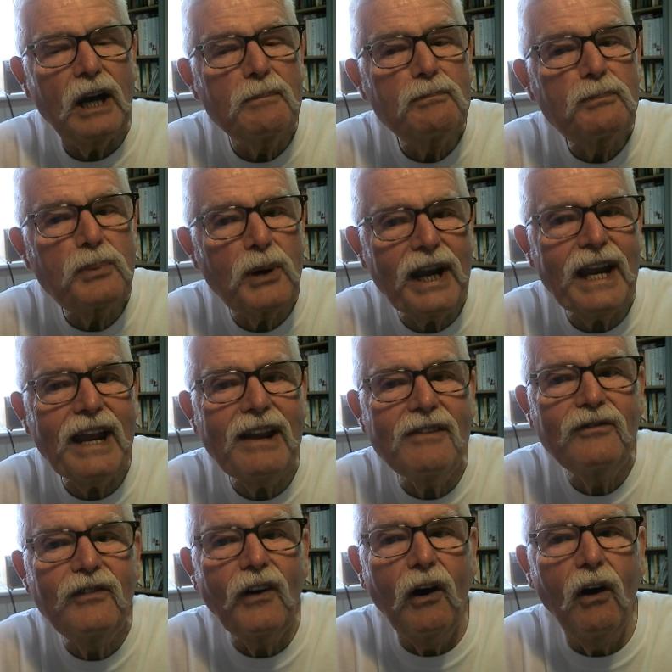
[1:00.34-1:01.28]
and
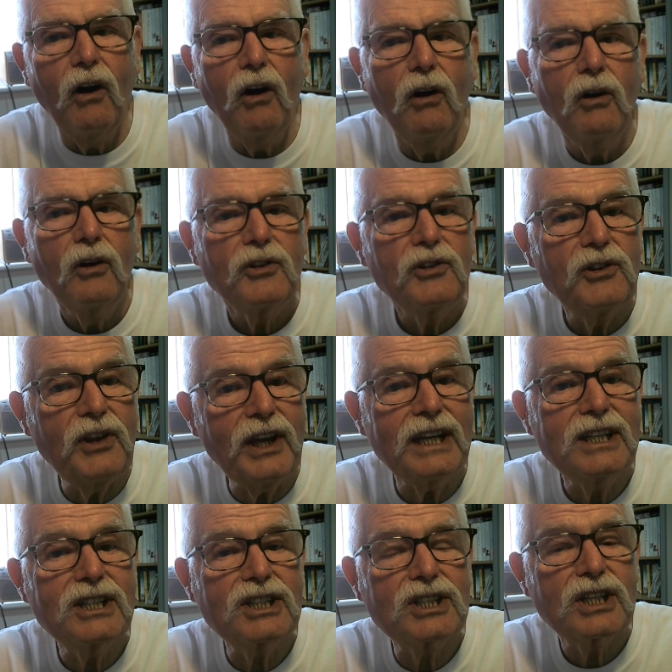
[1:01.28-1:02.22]
praying for.
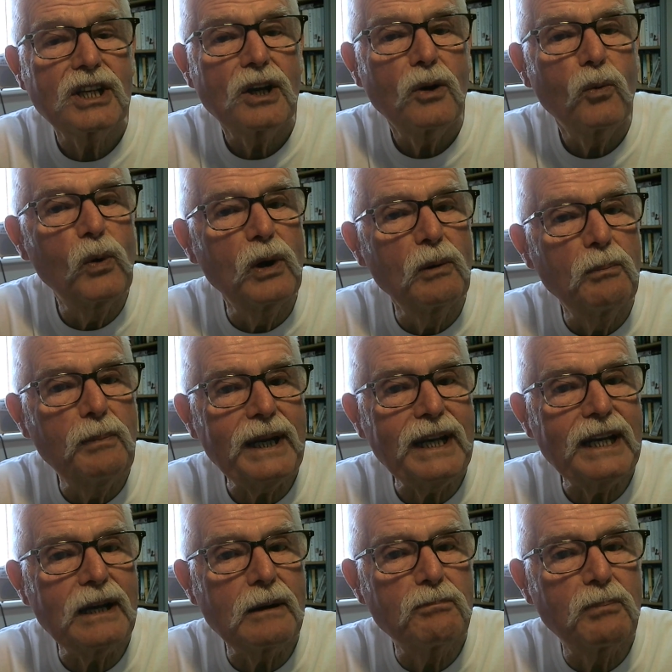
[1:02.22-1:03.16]
This will
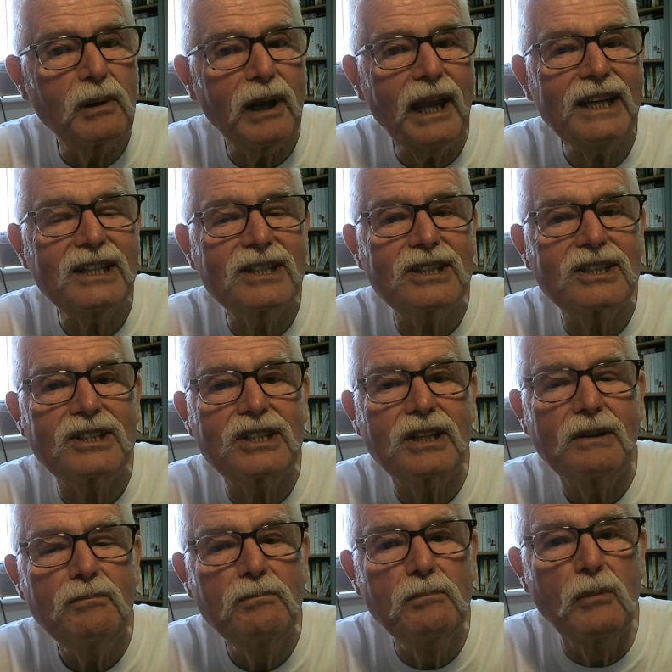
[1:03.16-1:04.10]
be a
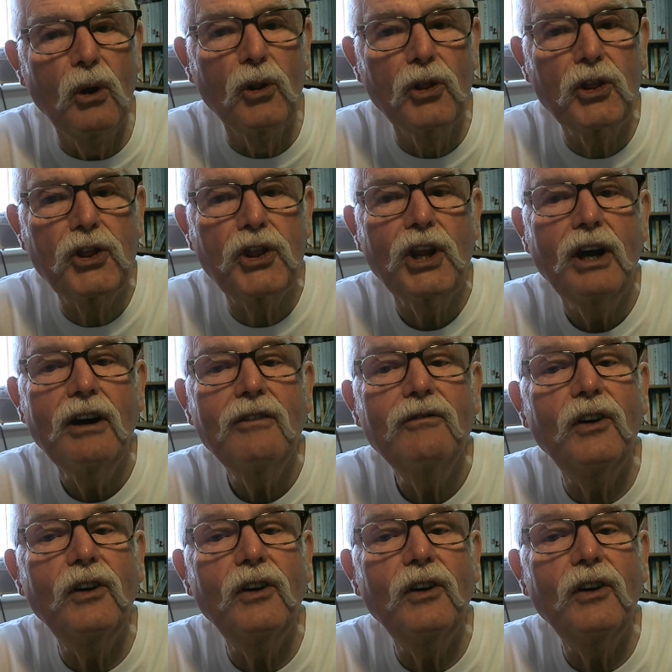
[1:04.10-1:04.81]
blessed month